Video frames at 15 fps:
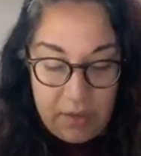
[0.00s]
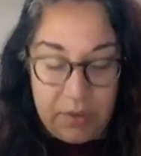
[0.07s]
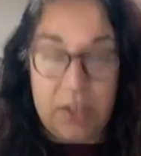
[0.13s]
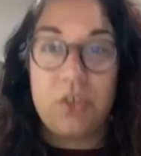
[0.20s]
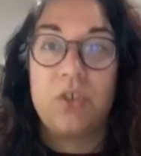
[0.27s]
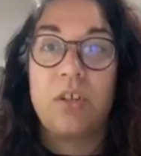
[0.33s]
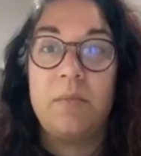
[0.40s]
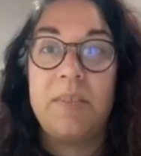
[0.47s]

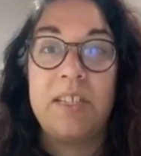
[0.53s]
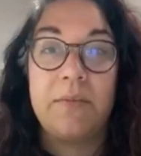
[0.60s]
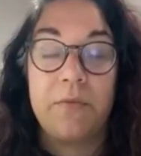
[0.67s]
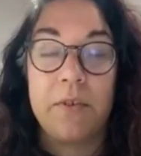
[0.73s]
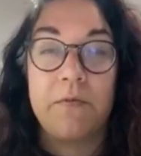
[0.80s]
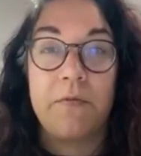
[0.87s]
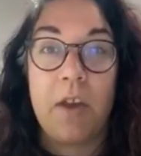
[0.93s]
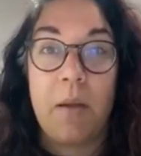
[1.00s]
these are going to be
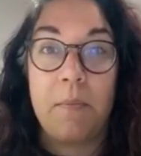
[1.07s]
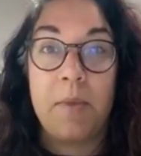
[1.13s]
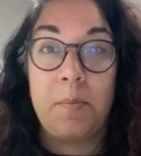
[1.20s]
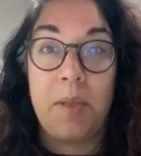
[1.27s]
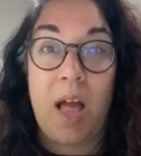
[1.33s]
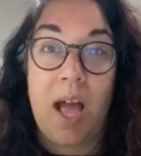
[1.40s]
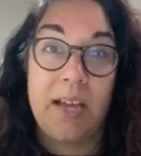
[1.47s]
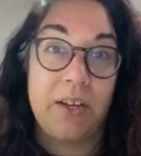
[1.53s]
different from the
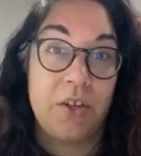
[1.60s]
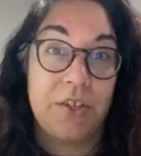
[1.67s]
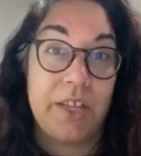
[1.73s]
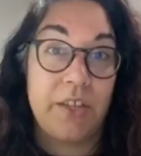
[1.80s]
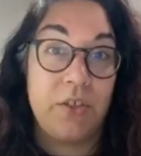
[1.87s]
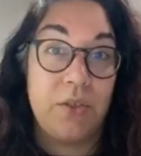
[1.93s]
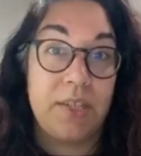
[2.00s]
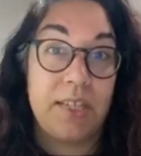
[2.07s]
pliers
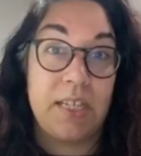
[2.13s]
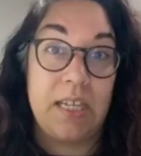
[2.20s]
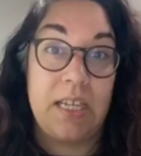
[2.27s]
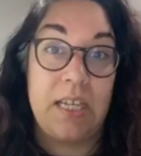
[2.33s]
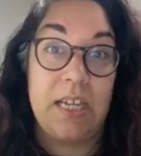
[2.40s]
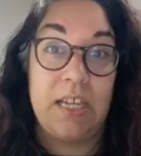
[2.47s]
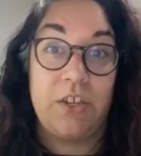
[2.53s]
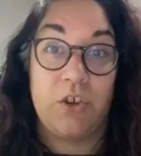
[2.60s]
that you
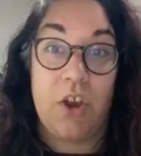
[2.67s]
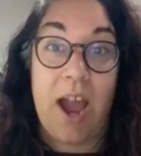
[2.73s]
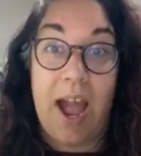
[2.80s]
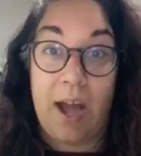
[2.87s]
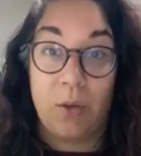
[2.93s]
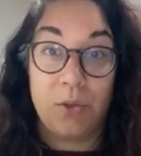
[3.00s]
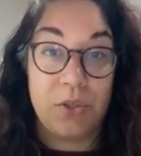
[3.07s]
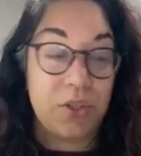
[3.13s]
see in your
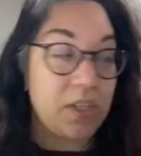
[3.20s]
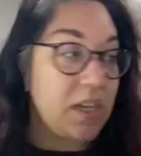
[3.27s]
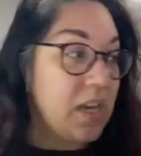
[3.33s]
house.